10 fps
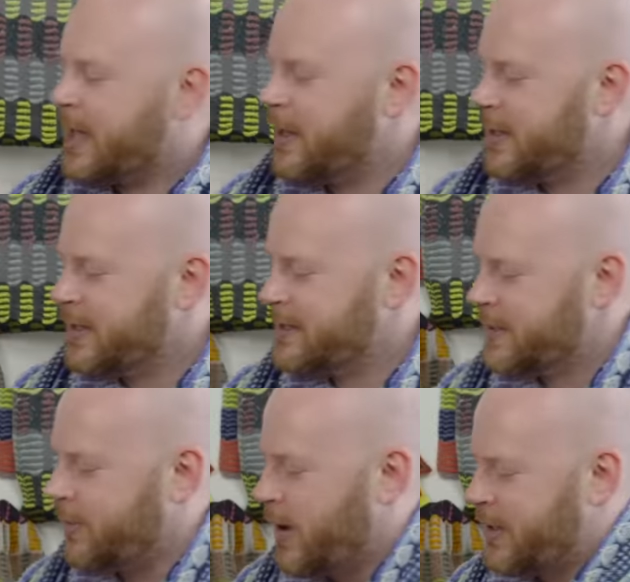colors,
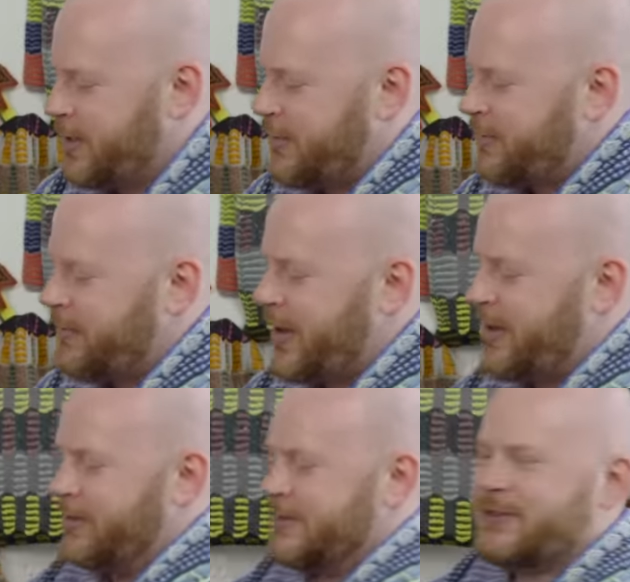I'll walk you through
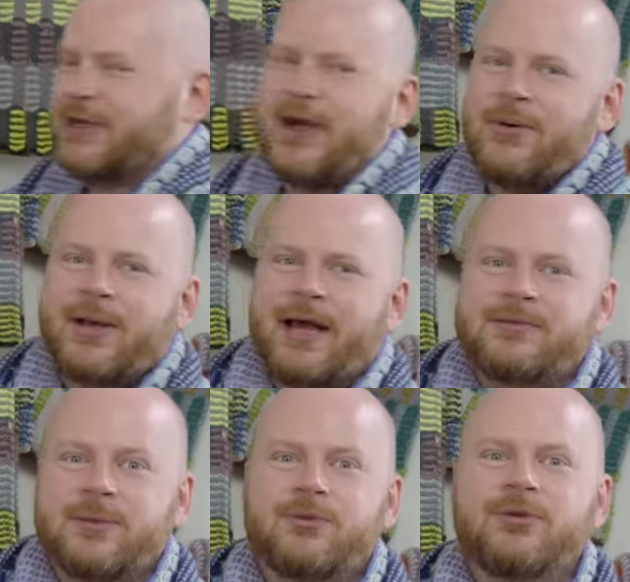those. We have
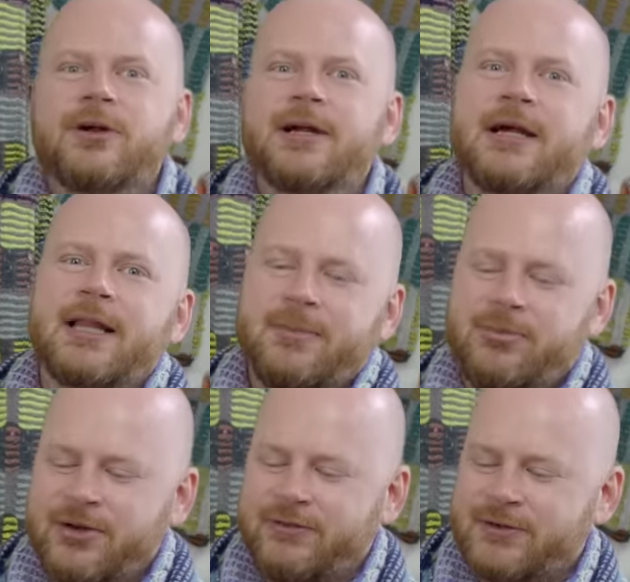some really
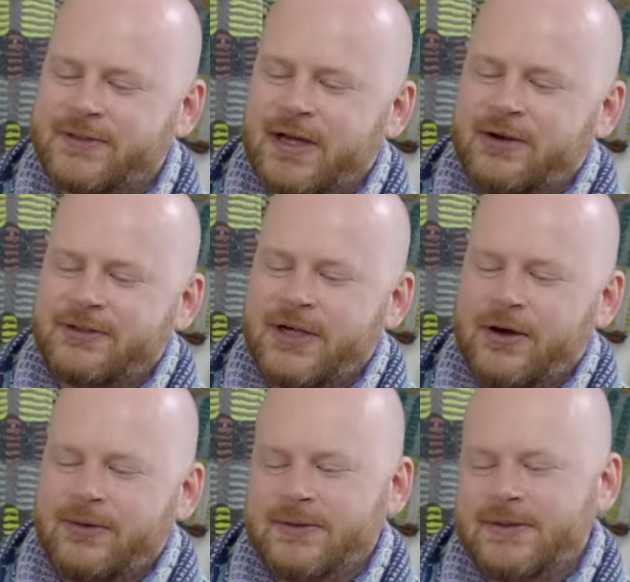beautiful subtle
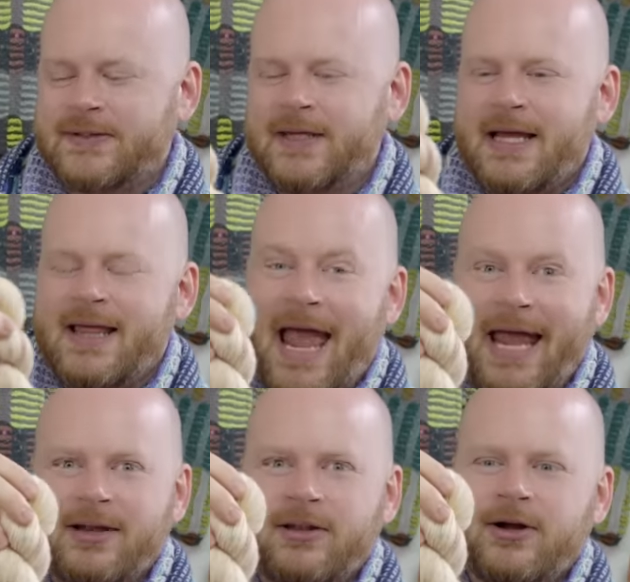tones.
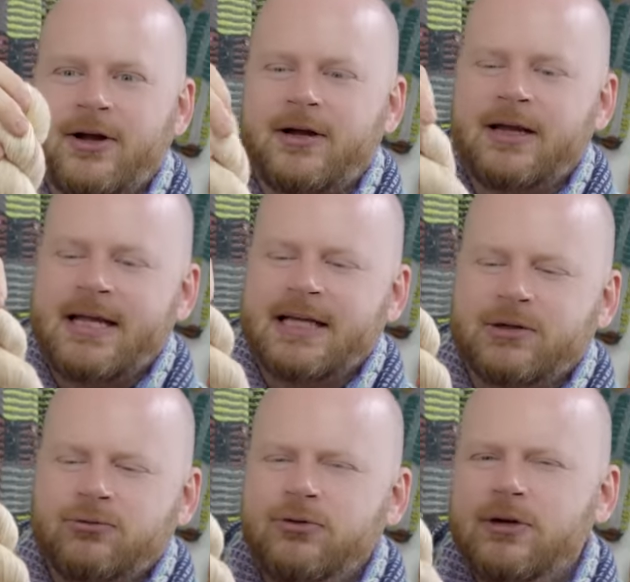Antler is
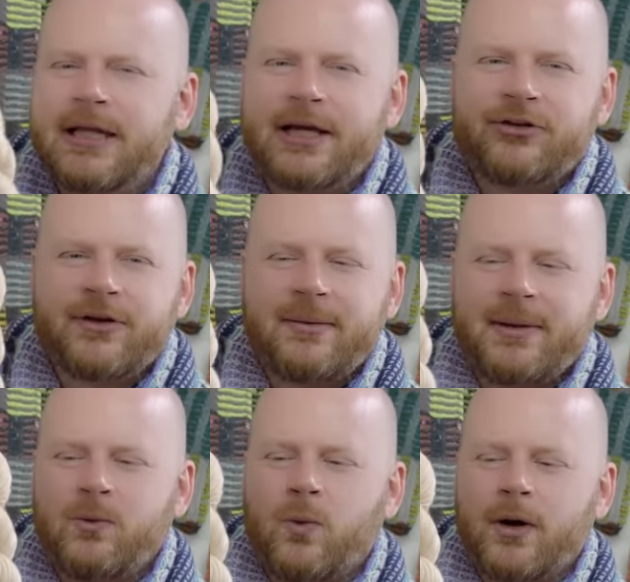a really
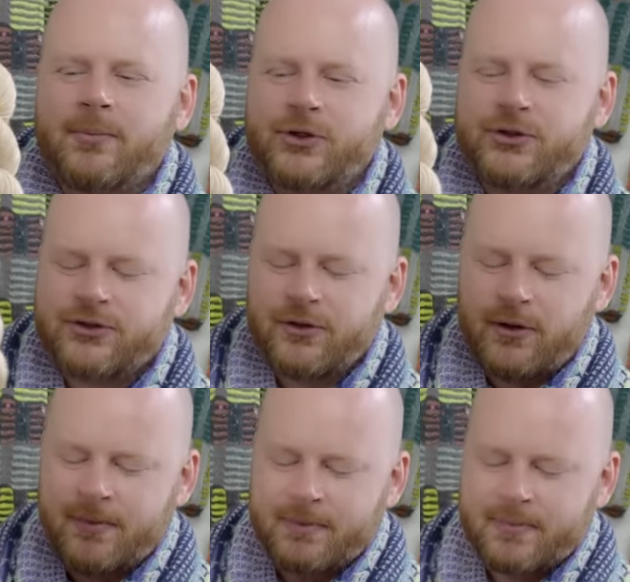creamy warm
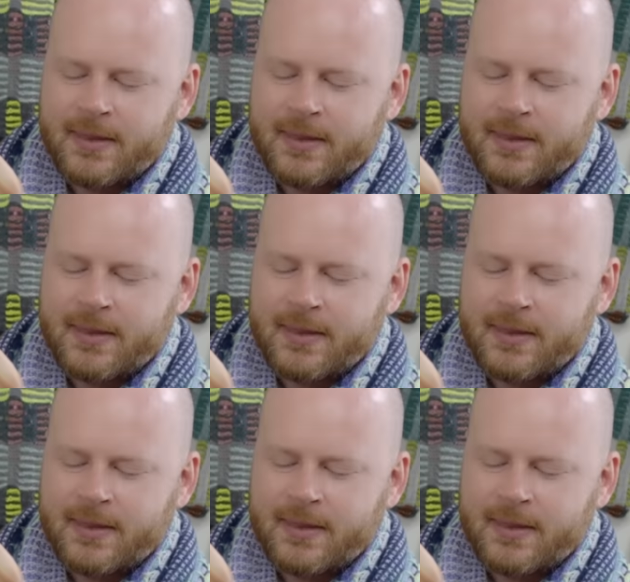neutral.